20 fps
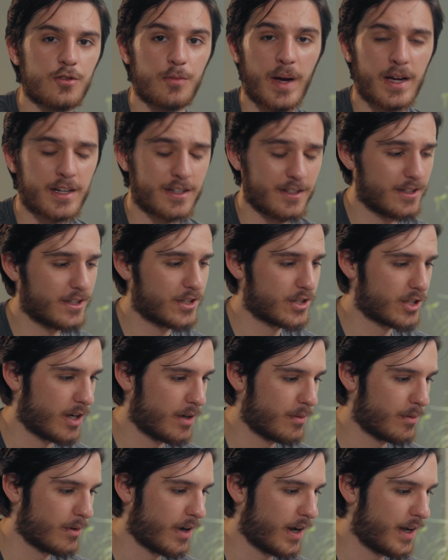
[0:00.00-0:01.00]
back to this
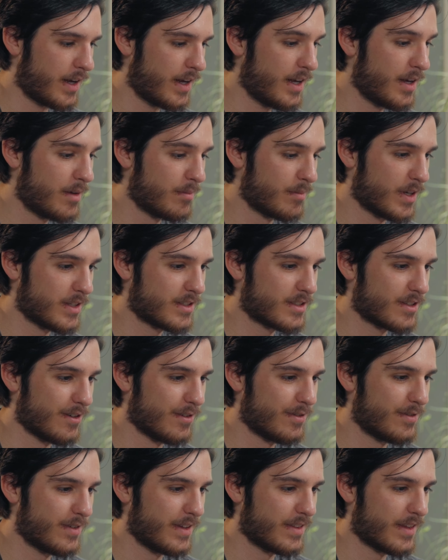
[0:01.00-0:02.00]
shot where I hit
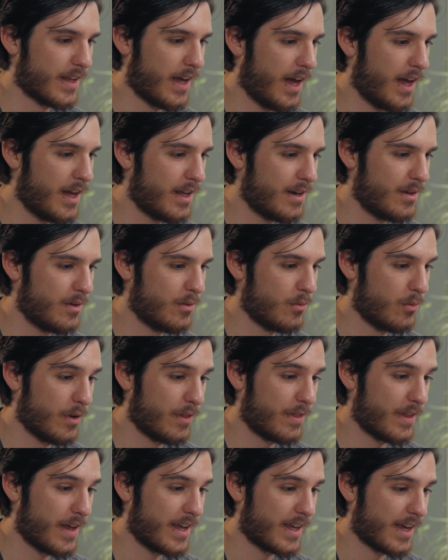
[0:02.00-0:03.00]
myself in the head
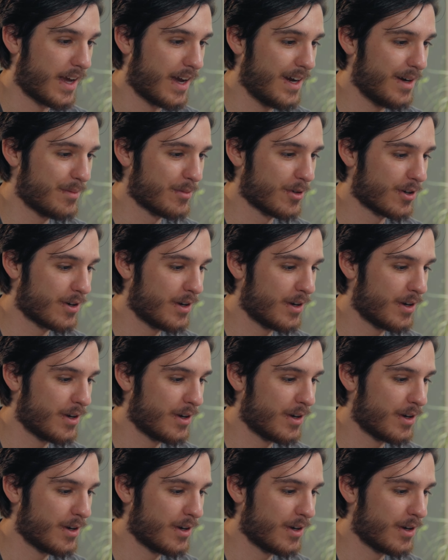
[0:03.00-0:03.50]
with a hammer.